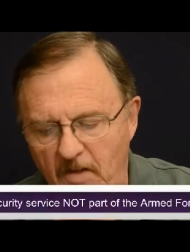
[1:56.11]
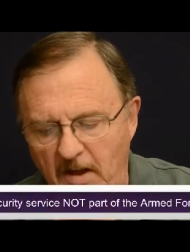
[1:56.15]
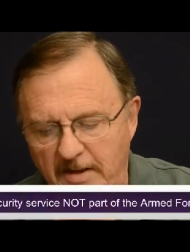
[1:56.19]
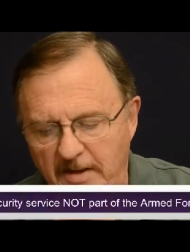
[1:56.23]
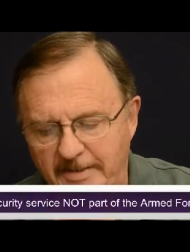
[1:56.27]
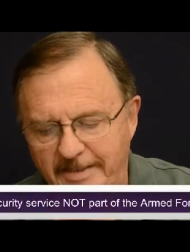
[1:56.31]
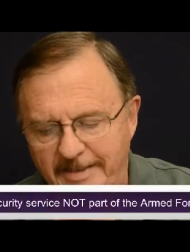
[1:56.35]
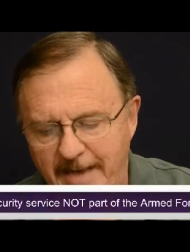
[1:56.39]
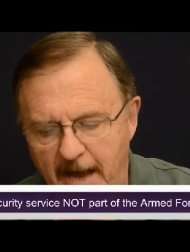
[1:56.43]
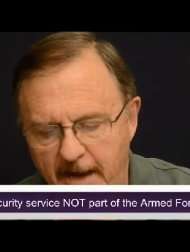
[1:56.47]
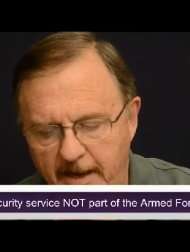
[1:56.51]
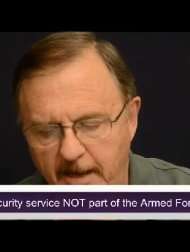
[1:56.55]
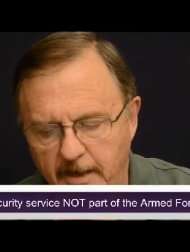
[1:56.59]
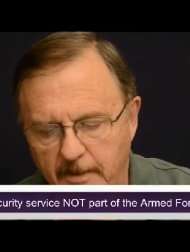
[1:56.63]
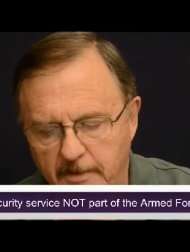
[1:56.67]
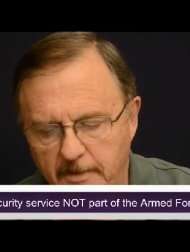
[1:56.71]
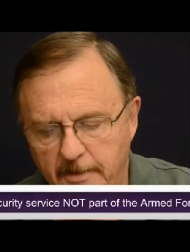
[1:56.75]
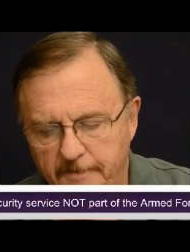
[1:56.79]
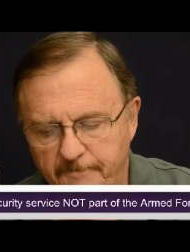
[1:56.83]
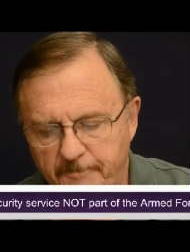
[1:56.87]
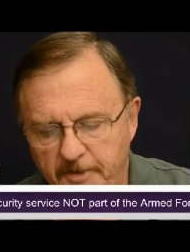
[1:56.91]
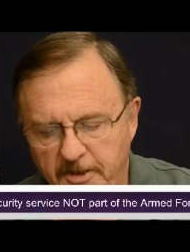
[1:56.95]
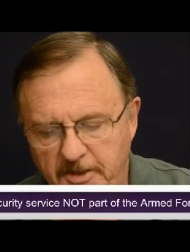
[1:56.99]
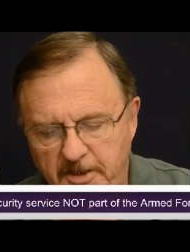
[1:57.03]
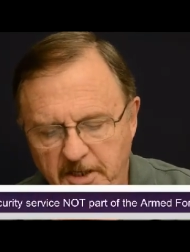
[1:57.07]
Second,
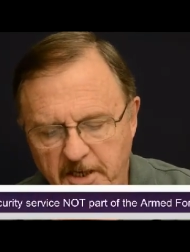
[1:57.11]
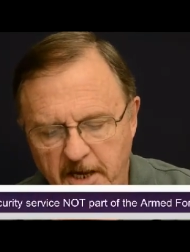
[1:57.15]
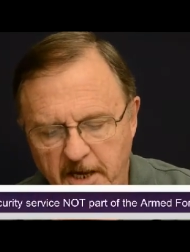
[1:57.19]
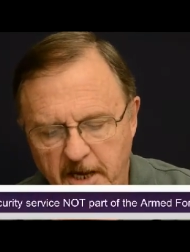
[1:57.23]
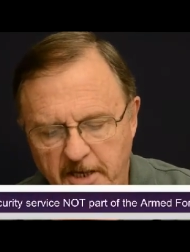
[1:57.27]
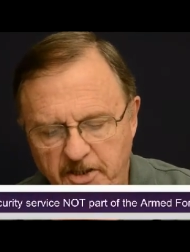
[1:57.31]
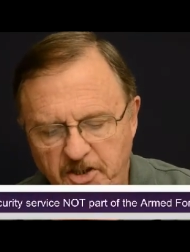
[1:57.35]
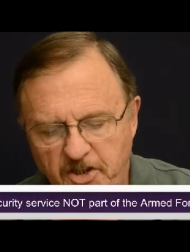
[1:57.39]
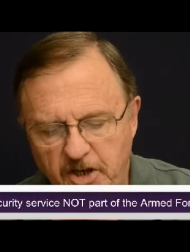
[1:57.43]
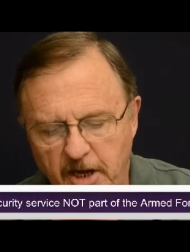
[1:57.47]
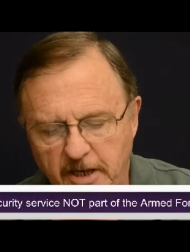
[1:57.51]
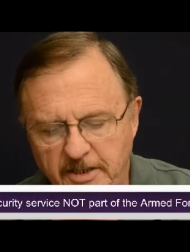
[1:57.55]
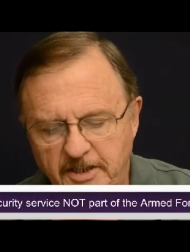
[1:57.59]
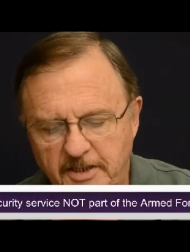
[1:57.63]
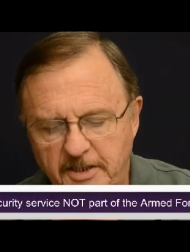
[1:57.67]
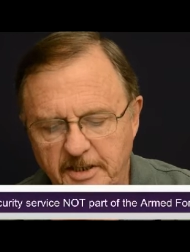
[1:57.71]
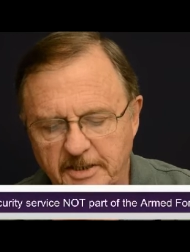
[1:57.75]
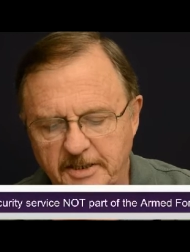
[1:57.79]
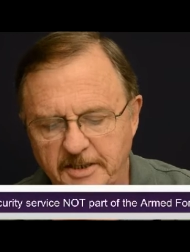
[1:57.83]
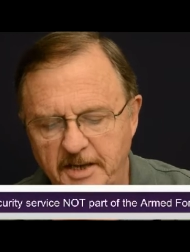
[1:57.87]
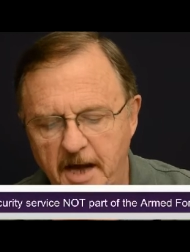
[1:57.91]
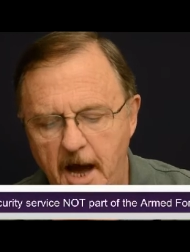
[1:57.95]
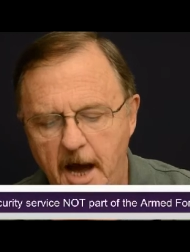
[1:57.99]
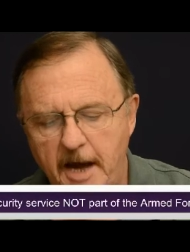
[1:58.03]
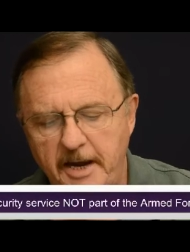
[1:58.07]
the DHS
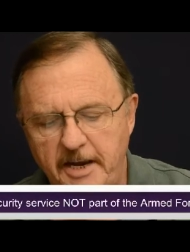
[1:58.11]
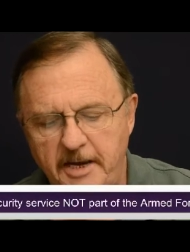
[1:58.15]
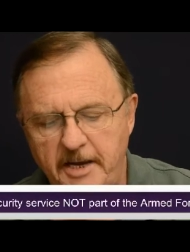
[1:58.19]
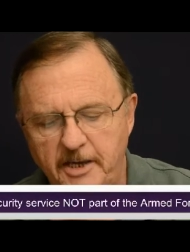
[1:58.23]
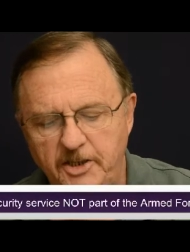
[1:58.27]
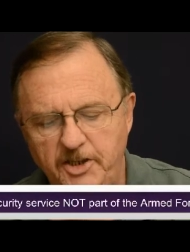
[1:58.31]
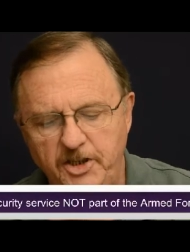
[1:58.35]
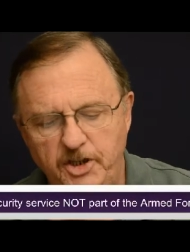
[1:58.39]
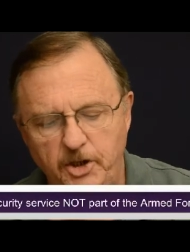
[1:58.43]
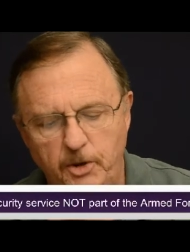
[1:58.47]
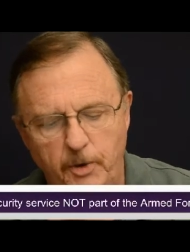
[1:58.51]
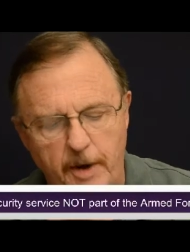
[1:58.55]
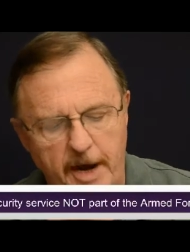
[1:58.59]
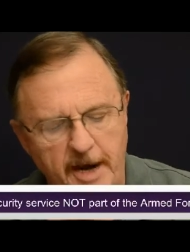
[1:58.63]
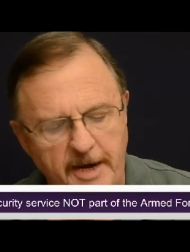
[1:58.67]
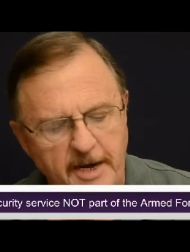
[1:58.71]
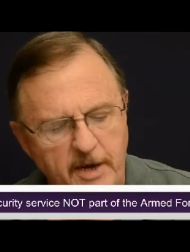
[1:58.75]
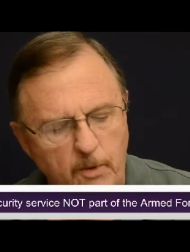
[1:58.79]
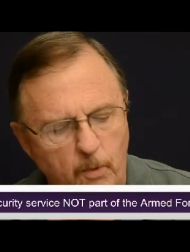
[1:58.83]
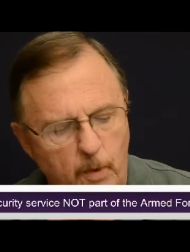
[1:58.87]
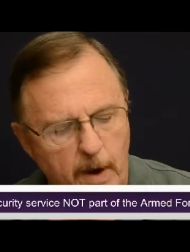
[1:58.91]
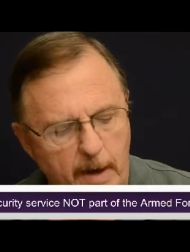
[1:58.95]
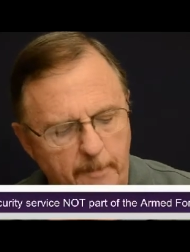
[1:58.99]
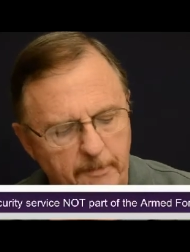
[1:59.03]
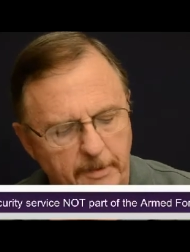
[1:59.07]
does not issue any
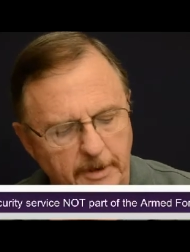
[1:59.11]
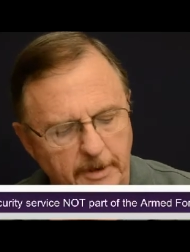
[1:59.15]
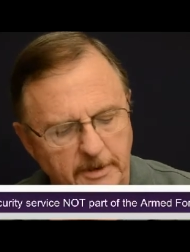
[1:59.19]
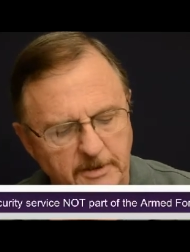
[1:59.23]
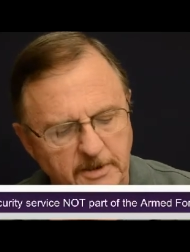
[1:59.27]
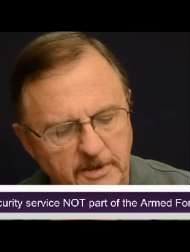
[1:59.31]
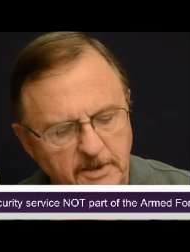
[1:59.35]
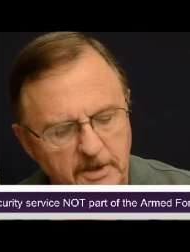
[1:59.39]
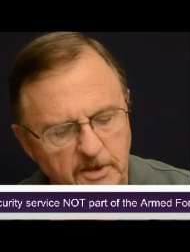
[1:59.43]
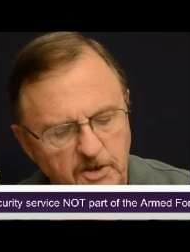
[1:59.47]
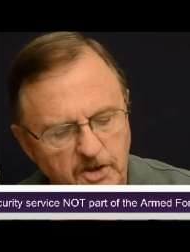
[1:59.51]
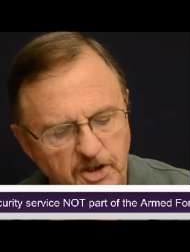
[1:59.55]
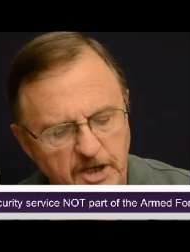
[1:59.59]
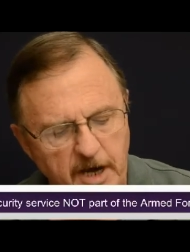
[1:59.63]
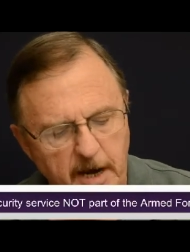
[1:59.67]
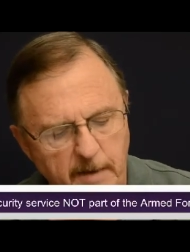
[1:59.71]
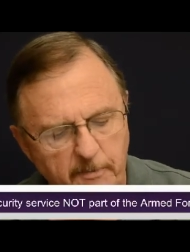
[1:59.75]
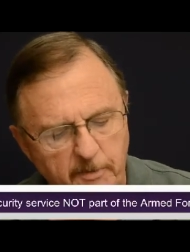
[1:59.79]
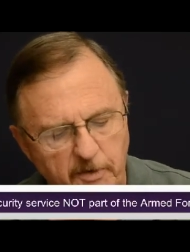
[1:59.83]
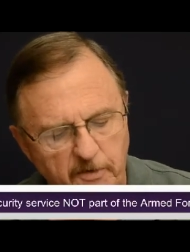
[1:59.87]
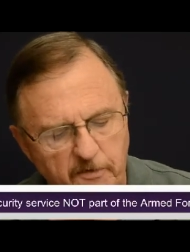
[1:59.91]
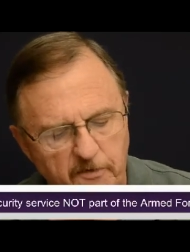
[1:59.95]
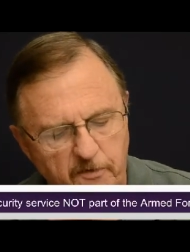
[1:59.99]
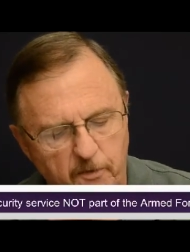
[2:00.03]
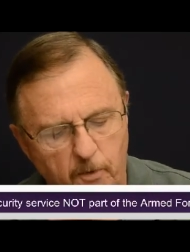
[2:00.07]
weapons
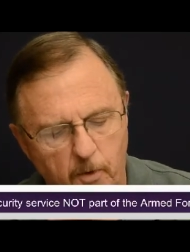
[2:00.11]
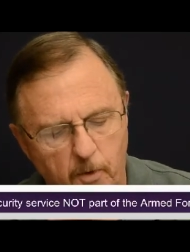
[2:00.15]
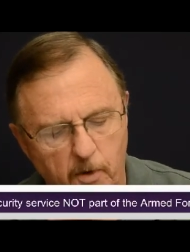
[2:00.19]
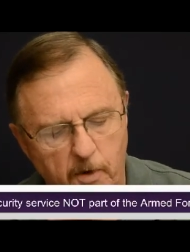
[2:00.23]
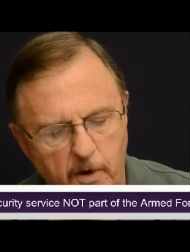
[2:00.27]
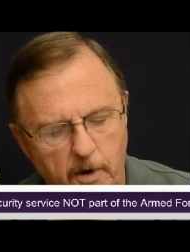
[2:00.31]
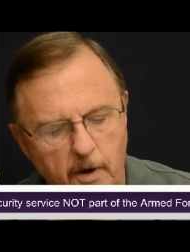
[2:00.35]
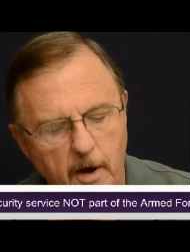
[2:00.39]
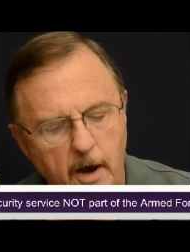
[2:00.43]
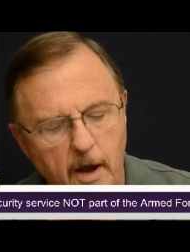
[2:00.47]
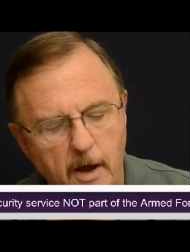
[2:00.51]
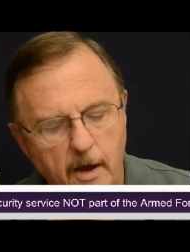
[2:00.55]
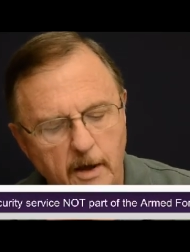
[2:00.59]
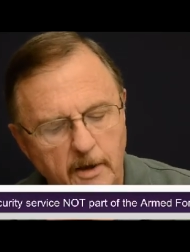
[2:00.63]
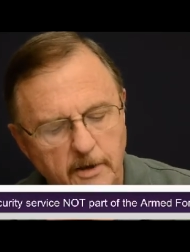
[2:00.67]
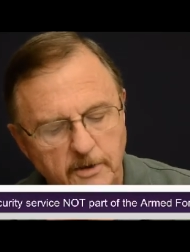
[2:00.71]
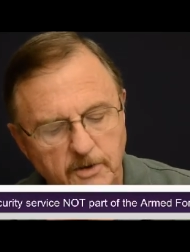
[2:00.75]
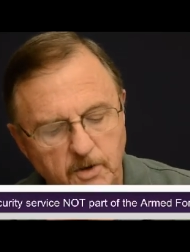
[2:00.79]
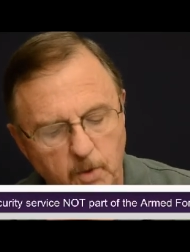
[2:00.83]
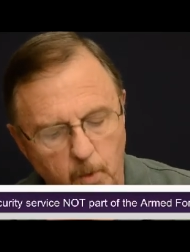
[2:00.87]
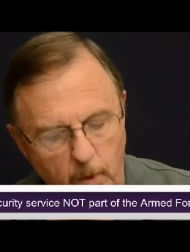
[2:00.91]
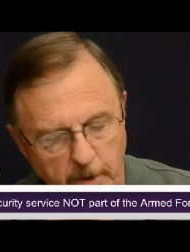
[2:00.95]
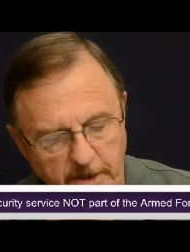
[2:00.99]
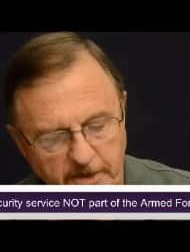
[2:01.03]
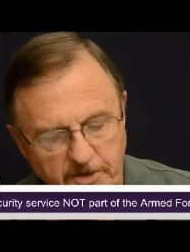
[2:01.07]
chambered for
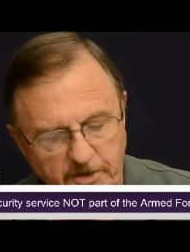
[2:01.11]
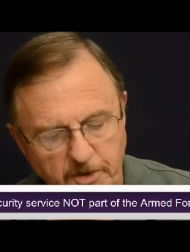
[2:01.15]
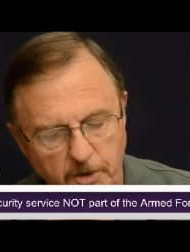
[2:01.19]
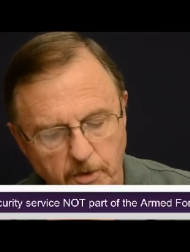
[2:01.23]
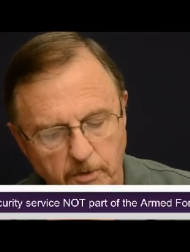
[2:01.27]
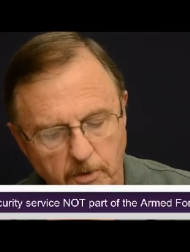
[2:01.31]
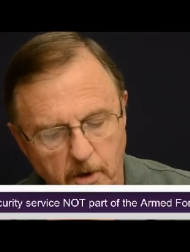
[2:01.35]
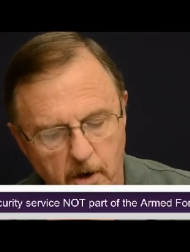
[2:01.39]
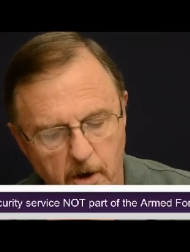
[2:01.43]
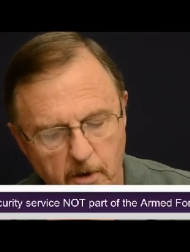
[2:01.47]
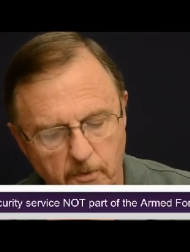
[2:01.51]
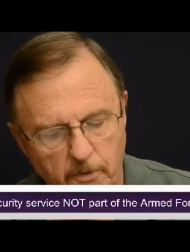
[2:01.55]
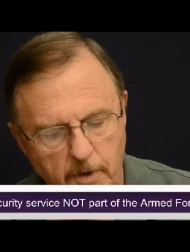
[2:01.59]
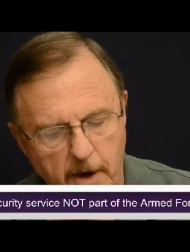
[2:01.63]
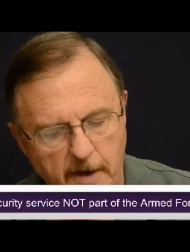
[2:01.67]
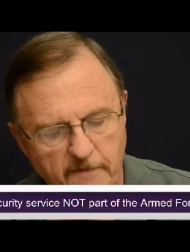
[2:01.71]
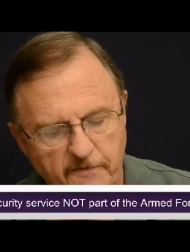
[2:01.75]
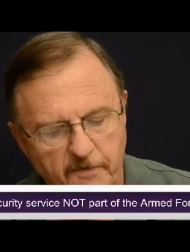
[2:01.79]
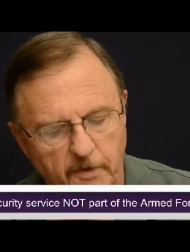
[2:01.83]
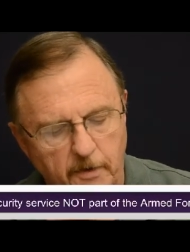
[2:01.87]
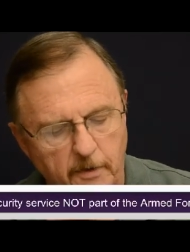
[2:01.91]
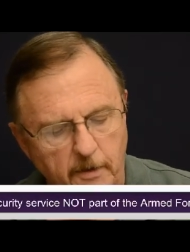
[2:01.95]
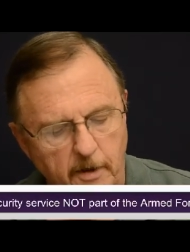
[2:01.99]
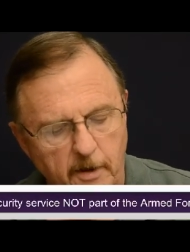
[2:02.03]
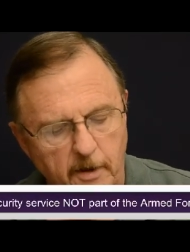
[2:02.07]
.22 long
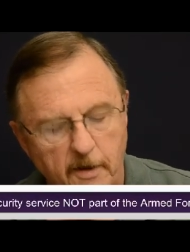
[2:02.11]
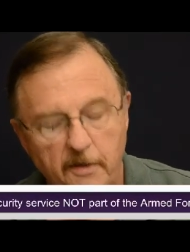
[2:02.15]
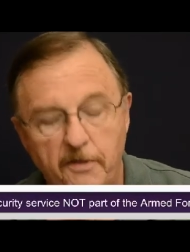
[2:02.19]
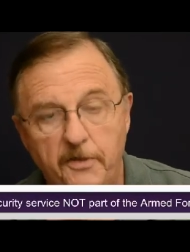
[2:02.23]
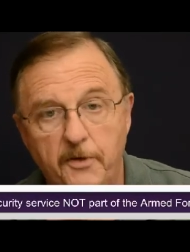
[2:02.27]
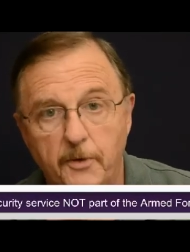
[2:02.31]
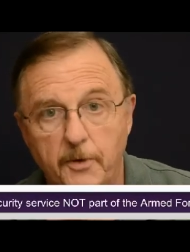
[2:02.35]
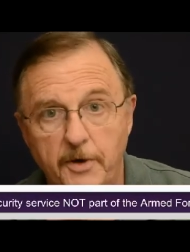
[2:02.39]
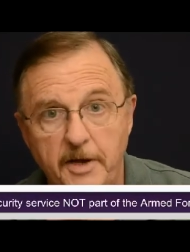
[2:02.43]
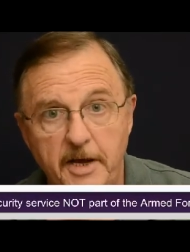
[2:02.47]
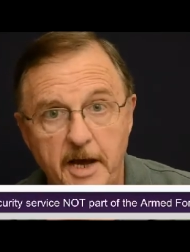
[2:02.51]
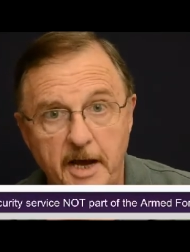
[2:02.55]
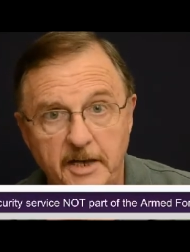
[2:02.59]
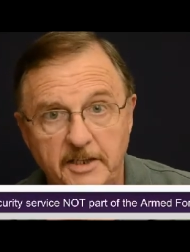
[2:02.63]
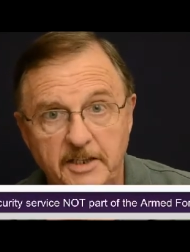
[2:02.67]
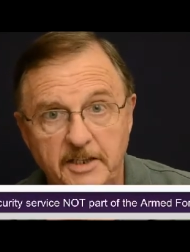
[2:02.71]
rifle, 38